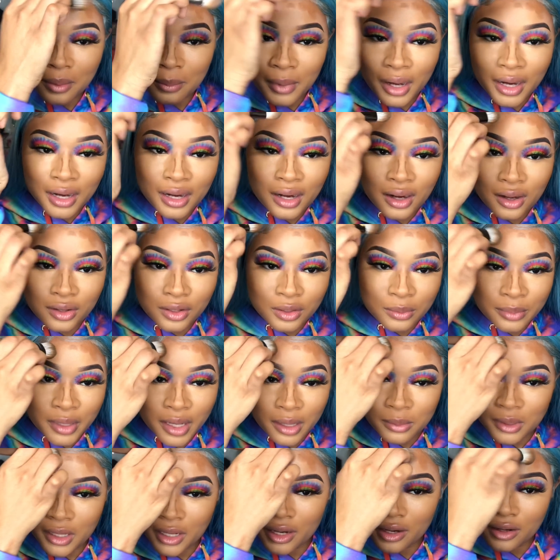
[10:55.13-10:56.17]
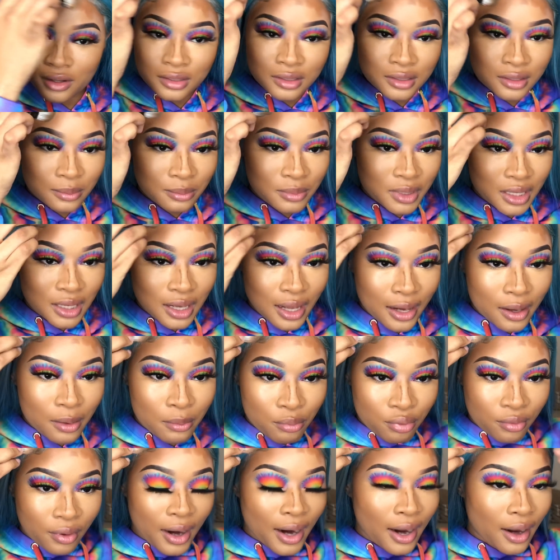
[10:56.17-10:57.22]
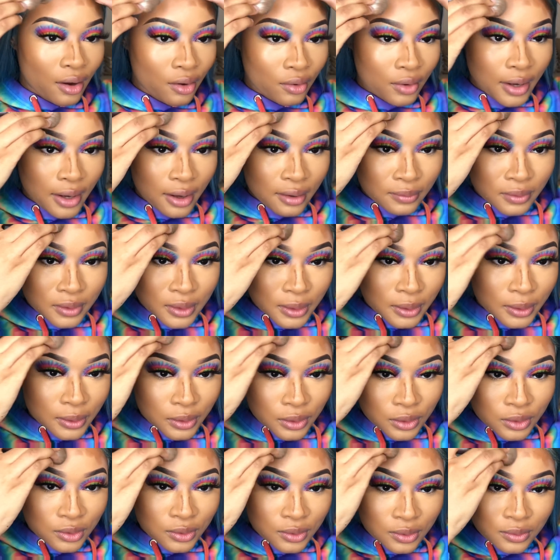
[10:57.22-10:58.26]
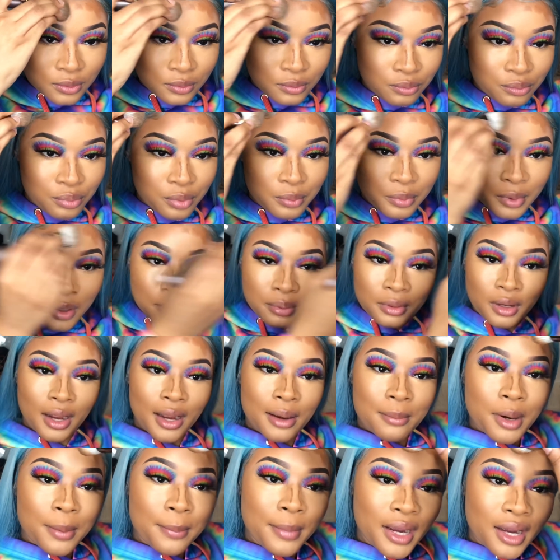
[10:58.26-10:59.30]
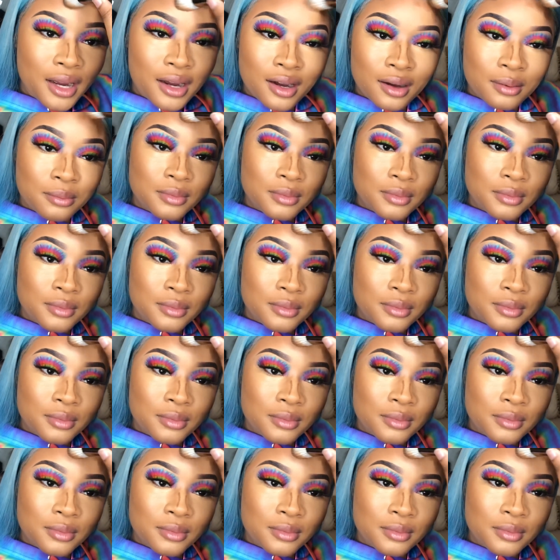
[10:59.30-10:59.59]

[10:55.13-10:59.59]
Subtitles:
my colored baby hairs to be like brown after applying my makeup.